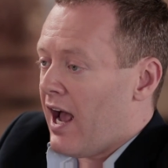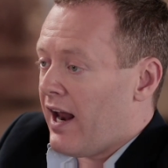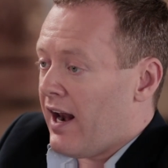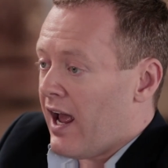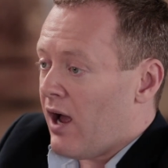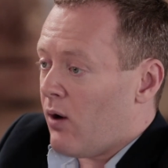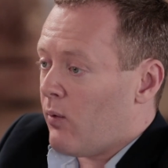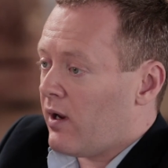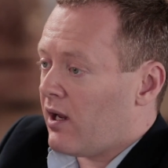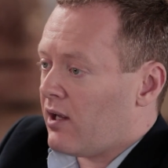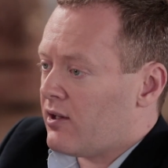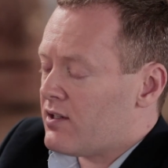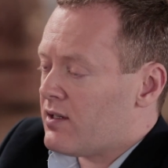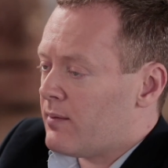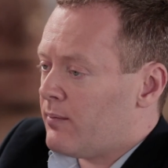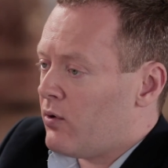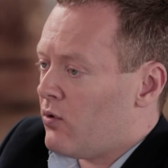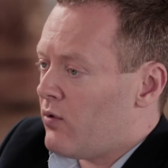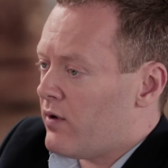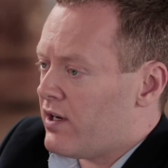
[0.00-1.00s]
and how we can
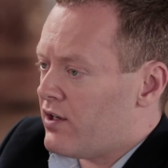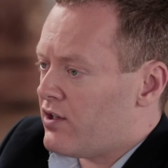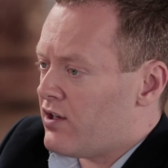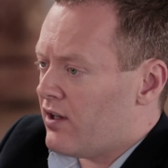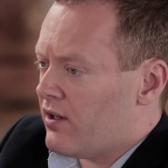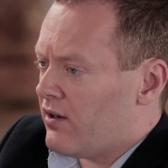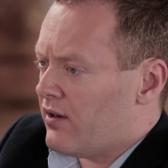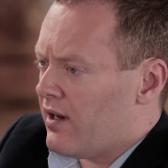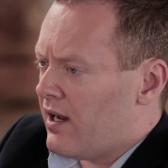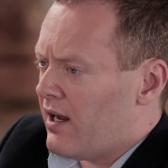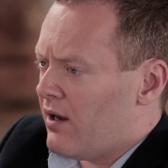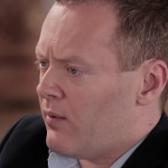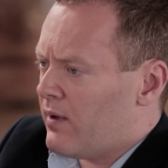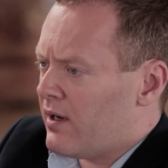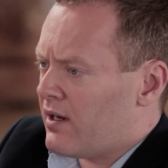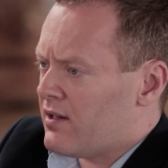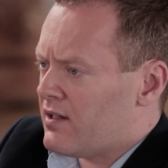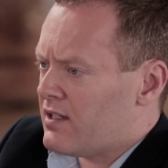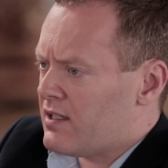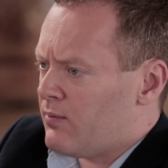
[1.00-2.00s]
support each other and how
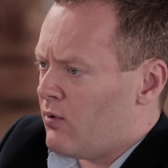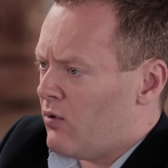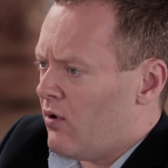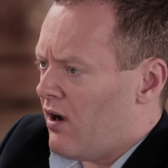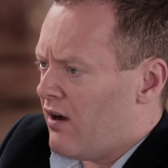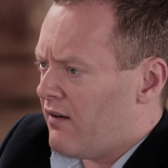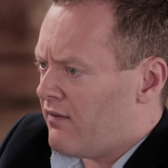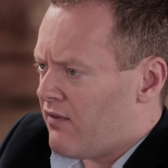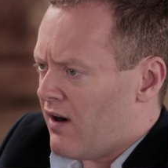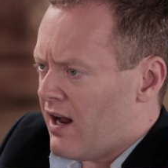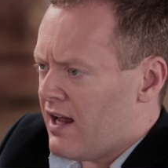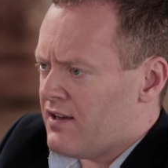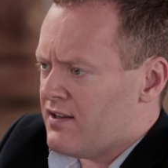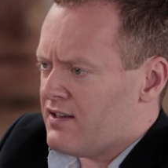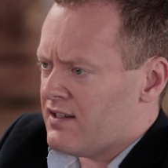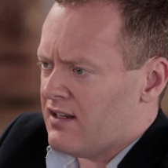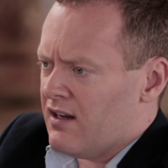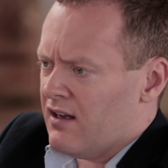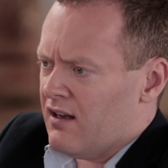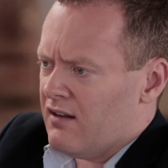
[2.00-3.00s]
we can support our
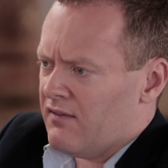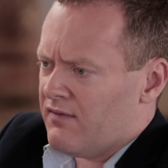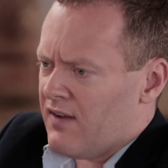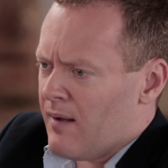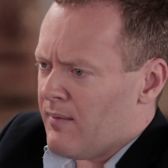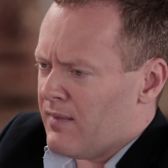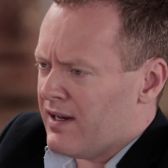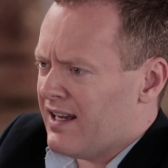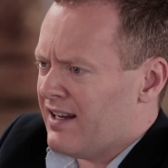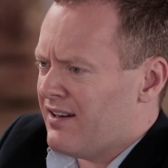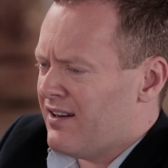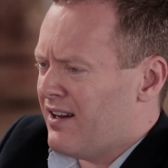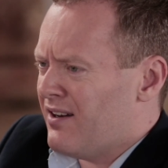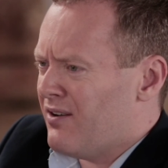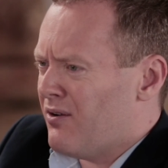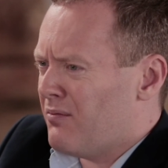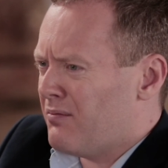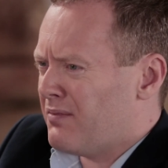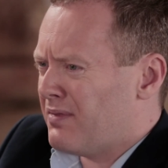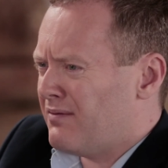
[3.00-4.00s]
friends and our family and
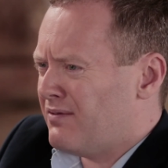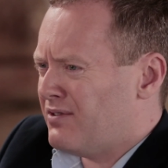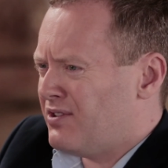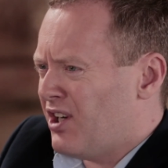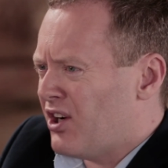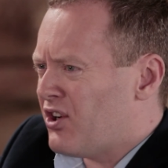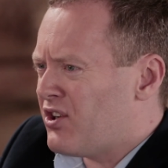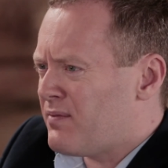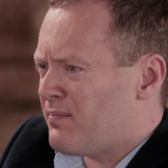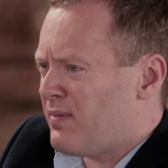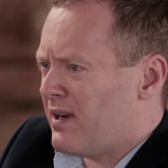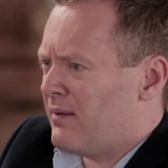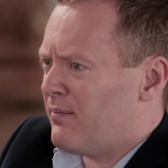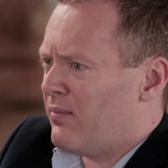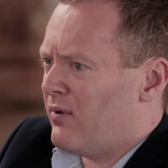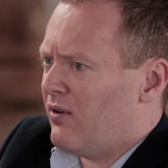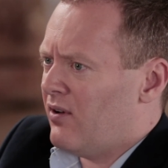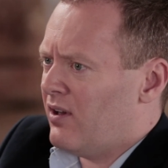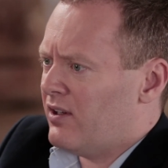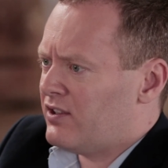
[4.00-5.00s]
not judge
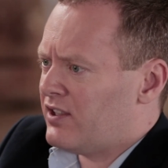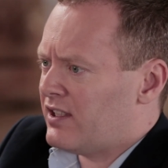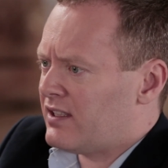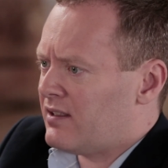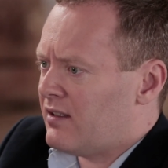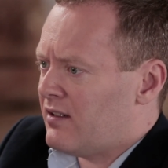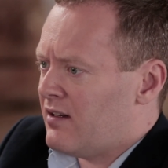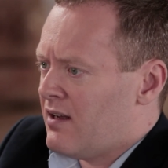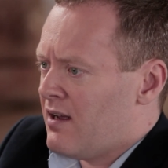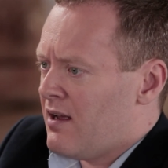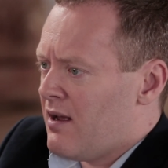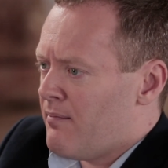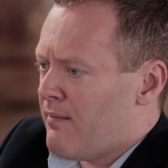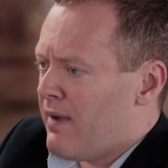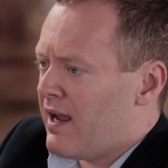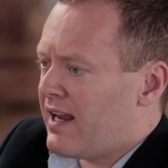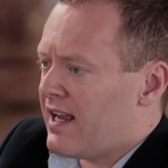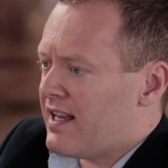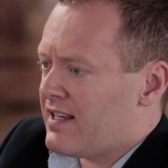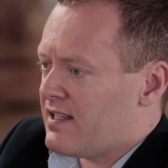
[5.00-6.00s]
people and just
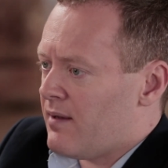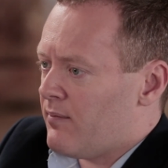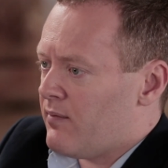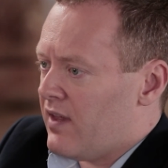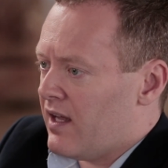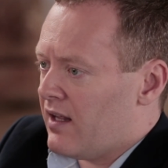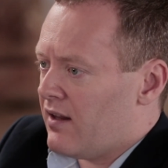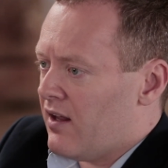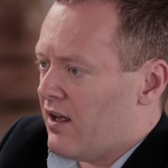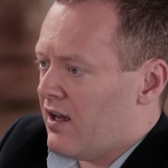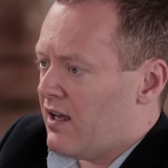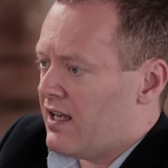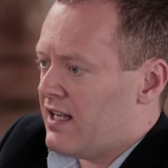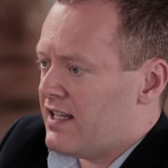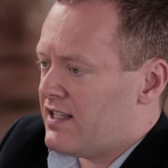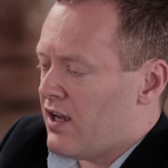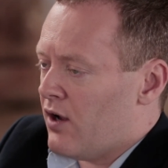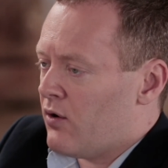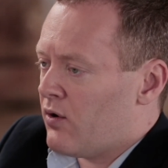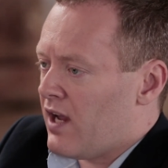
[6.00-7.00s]
make it something that
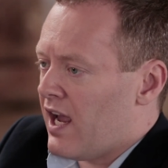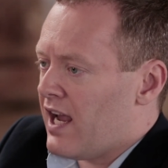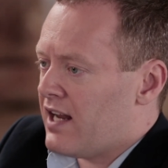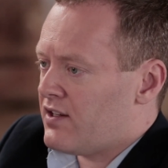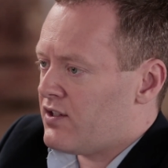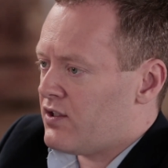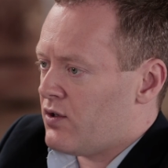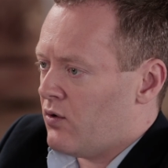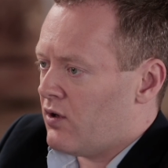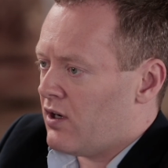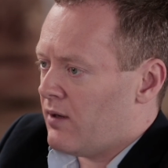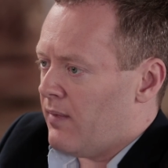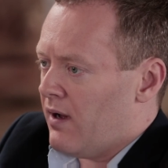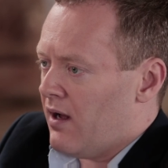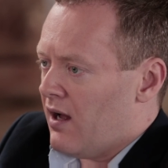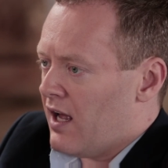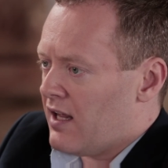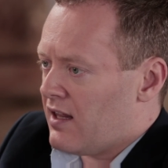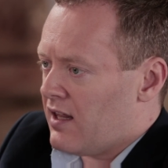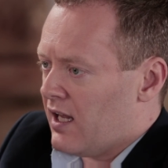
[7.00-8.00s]
it's okay to talk
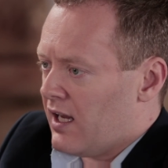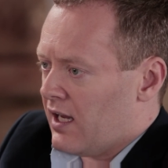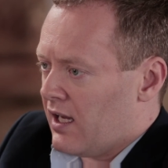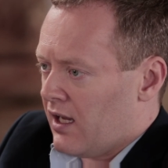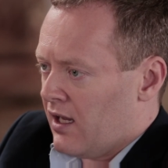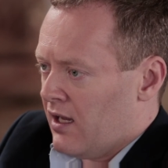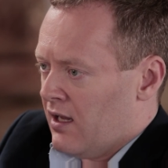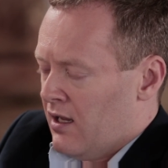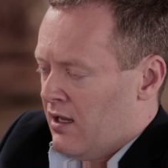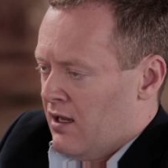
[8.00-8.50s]
about. I think